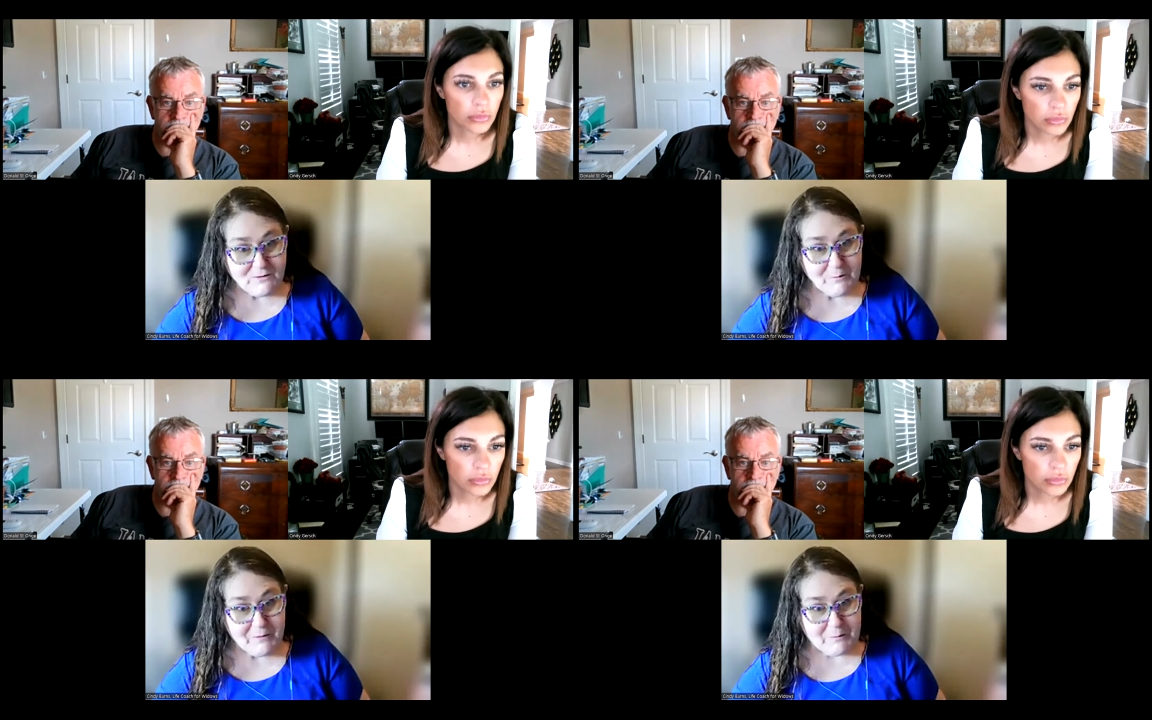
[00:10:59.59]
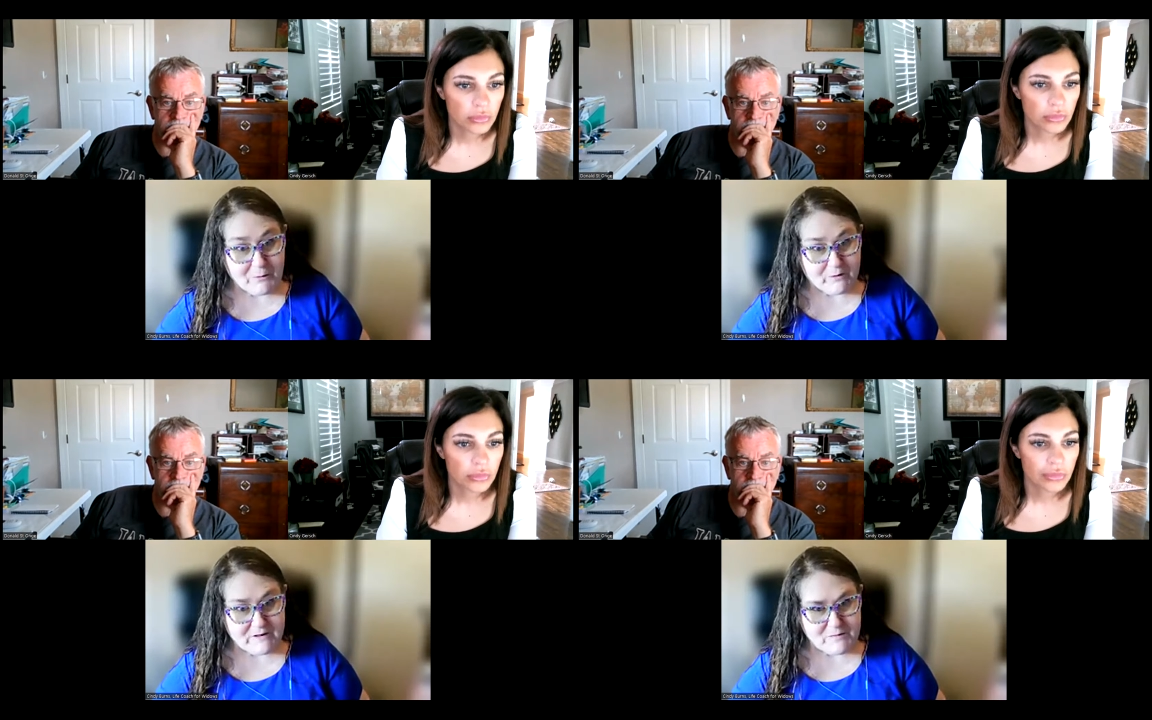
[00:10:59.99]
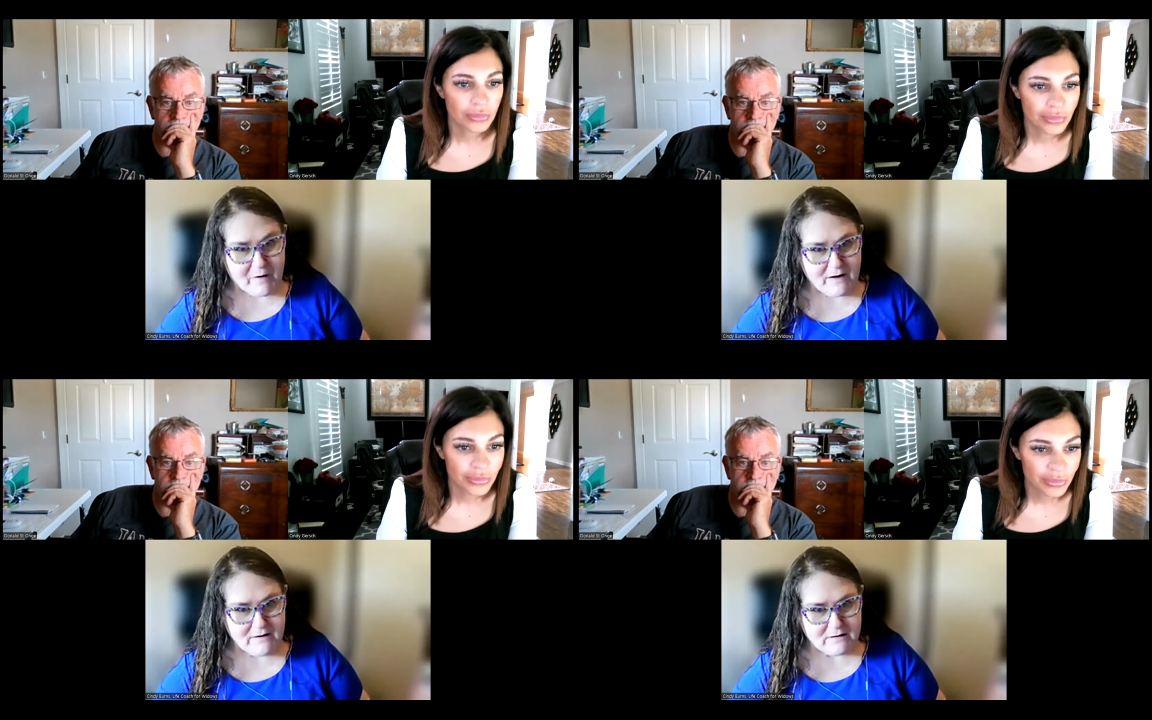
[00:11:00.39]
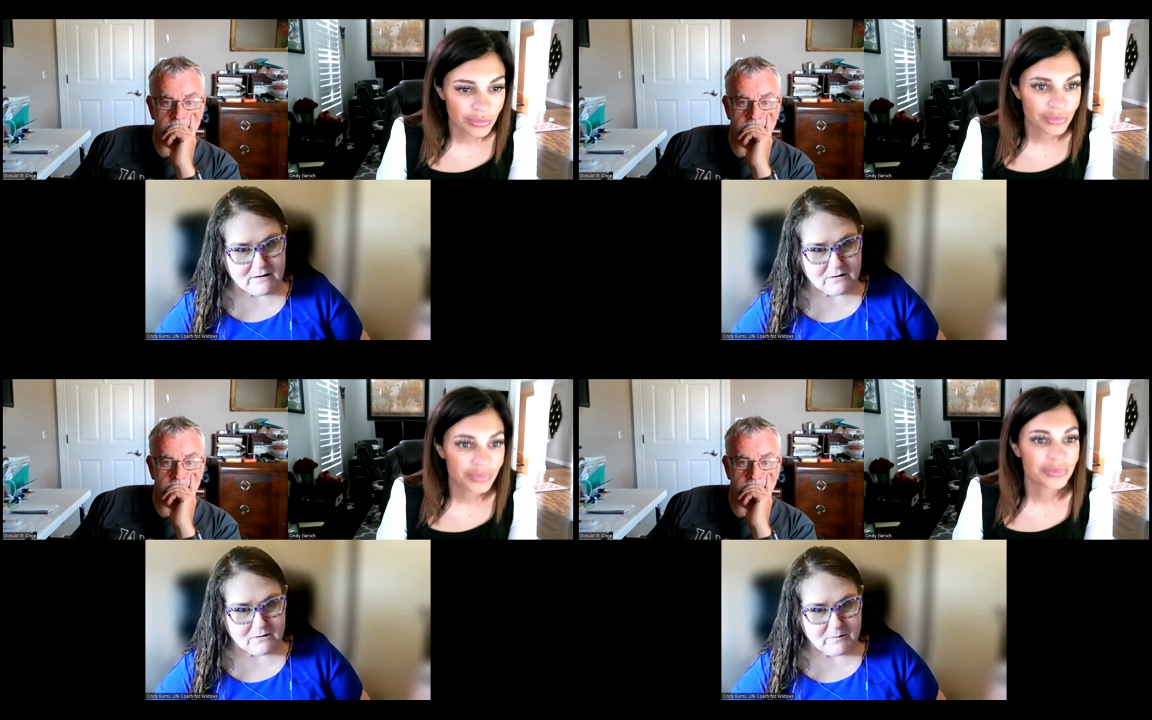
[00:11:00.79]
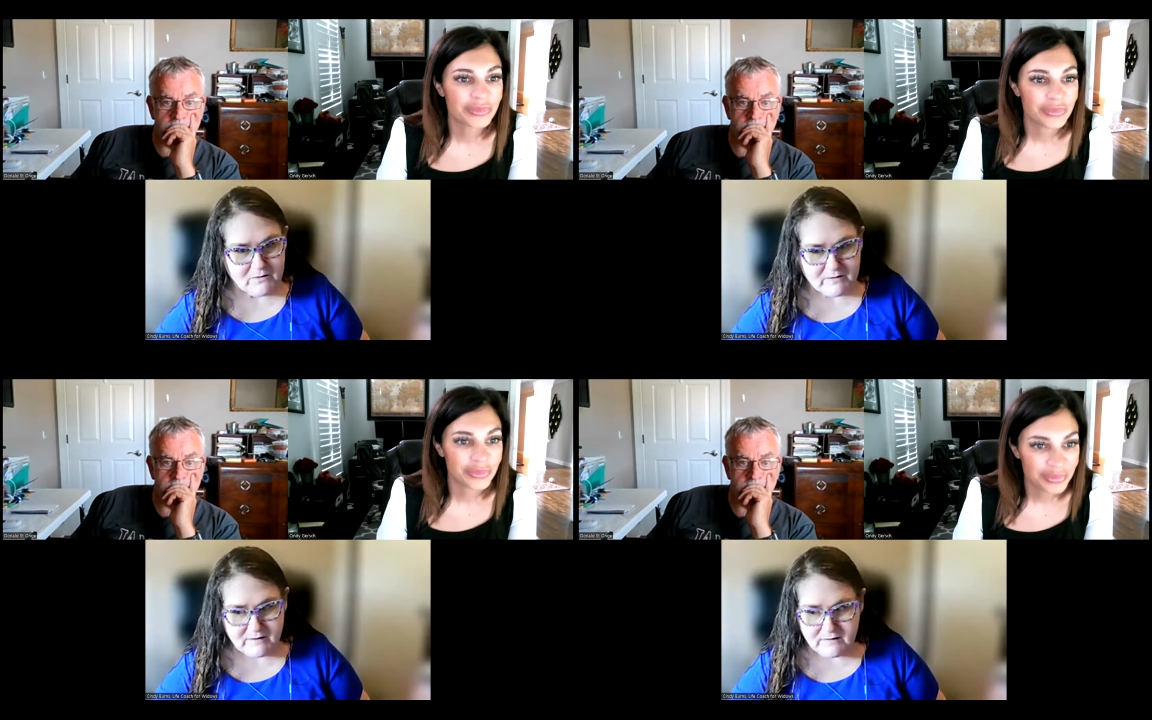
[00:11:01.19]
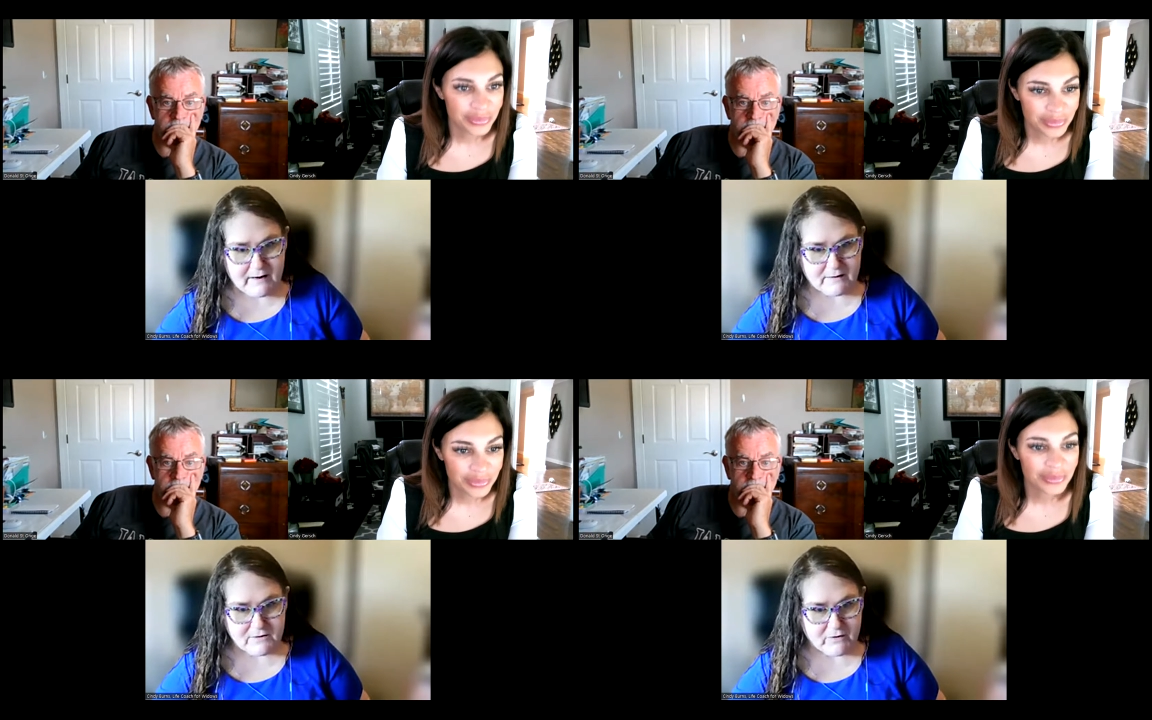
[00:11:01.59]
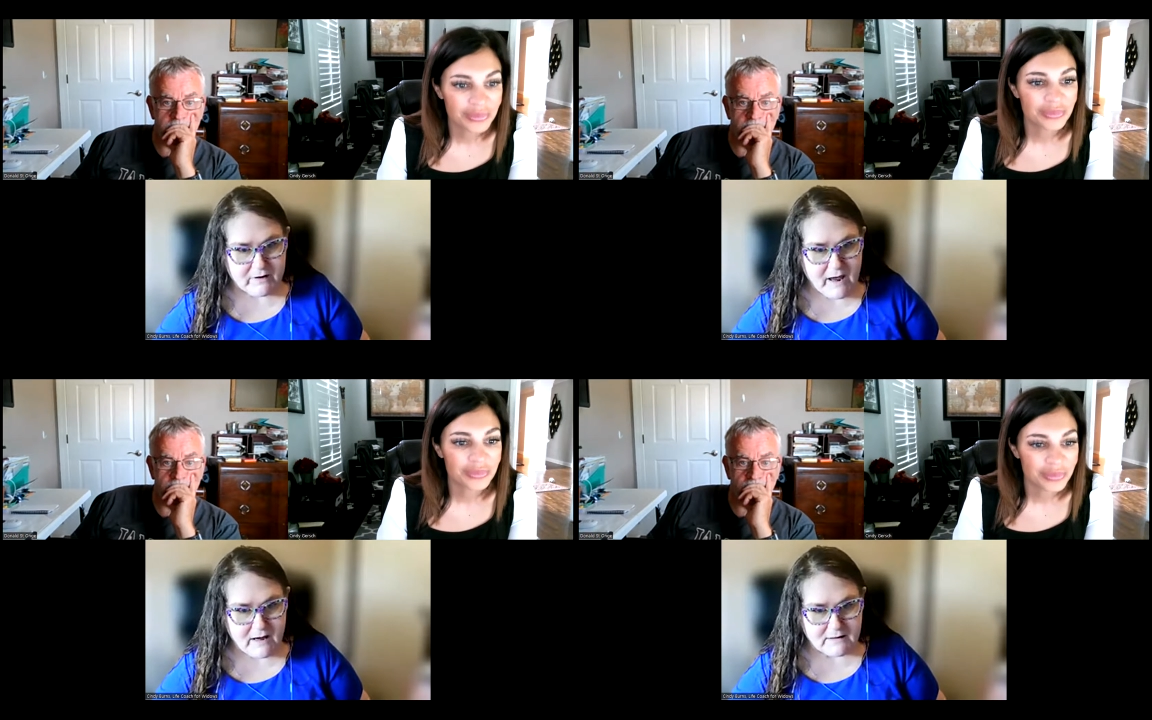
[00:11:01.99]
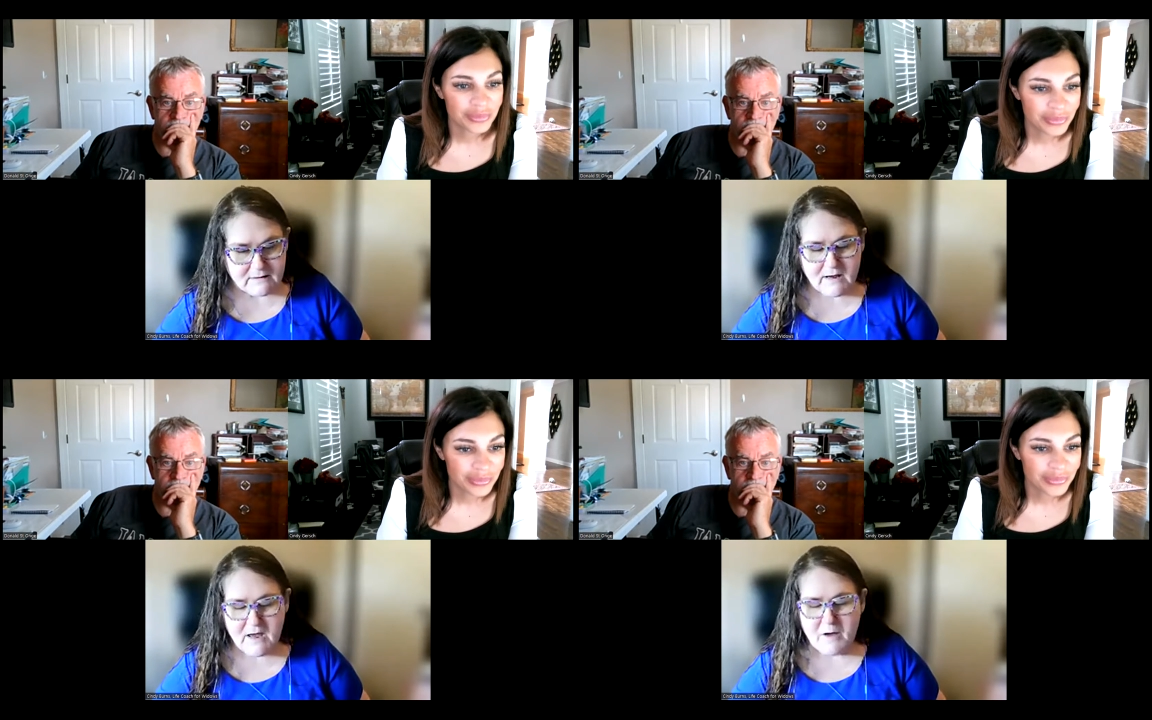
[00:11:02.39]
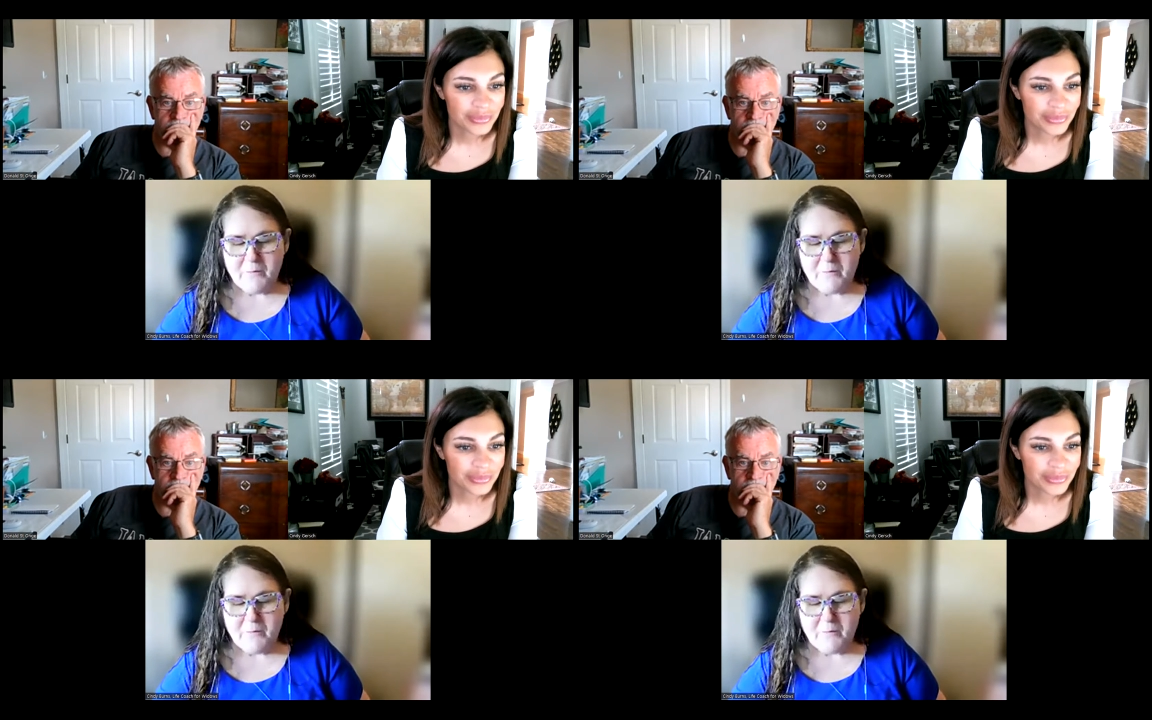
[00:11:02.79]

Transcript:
Speaker 1: that's what people responded to the most, answering yes.